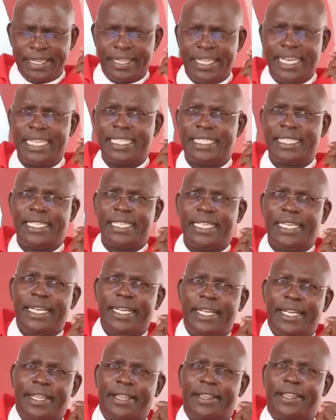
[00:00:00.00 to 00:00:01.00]
that
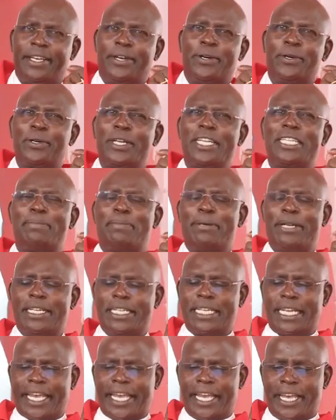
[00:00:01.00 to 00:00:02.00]
the Holy
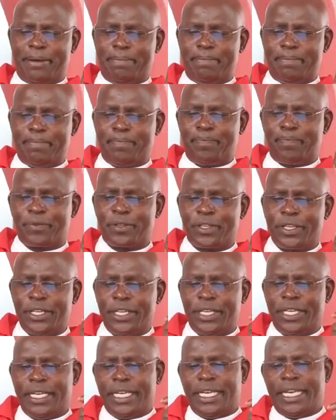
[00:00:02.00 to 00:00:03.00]
Spirit came
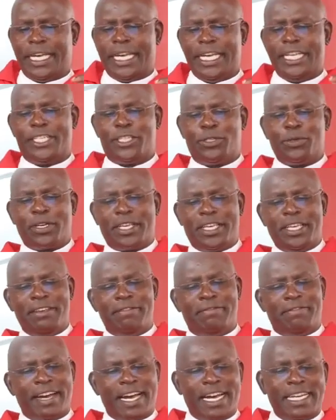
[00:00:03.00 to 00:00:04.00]
is to
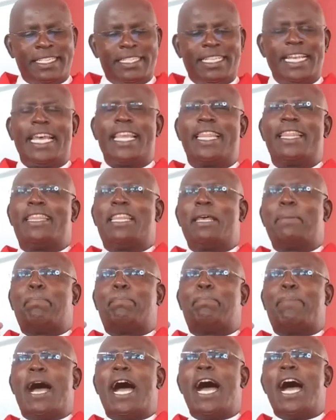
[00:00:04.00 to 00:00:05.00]
give us the
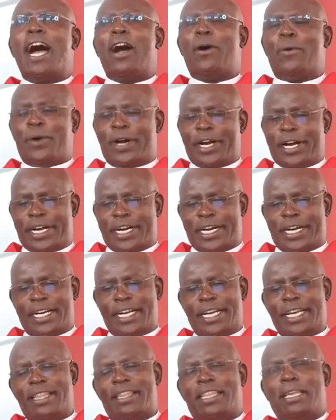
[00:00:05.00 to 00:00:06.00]
power,
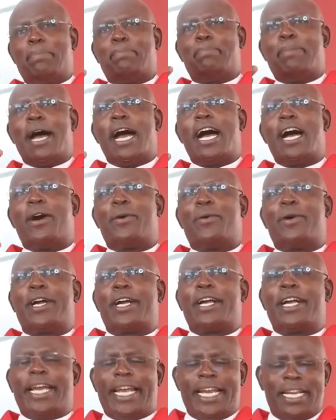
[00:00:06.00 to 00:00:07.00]
the
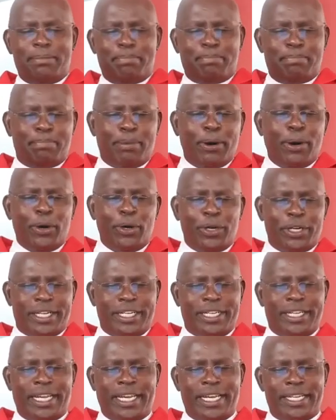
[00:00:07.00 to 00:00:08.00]
power and
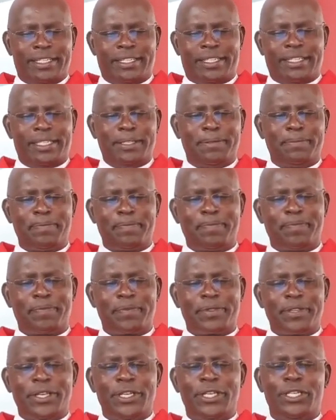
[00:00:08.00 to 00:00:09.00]
boldness
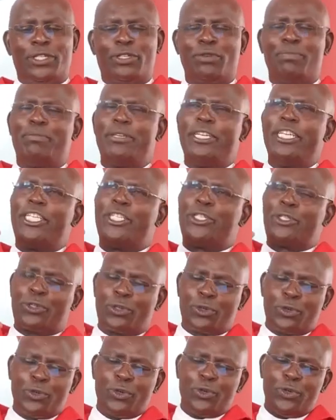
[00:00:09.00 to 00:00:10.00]
to be
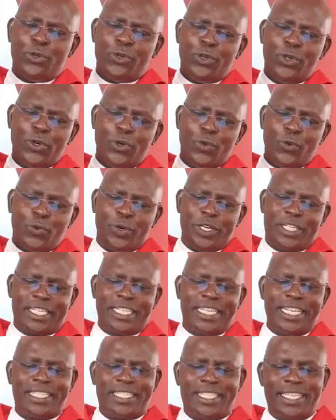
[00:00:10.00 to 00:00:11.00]
true
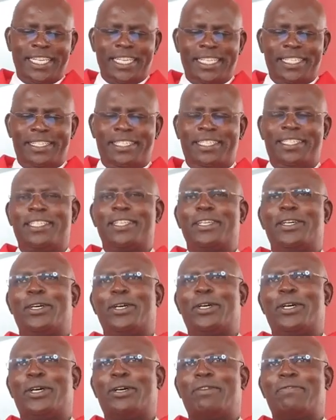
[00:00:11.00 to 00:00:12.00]
witnesses
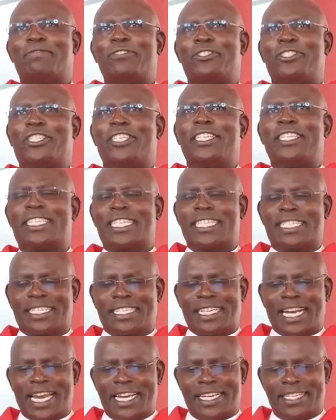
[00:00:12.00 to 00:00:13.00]
of Jesus
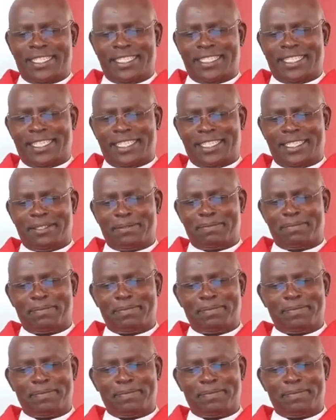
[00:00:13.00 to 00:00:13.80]
Christ.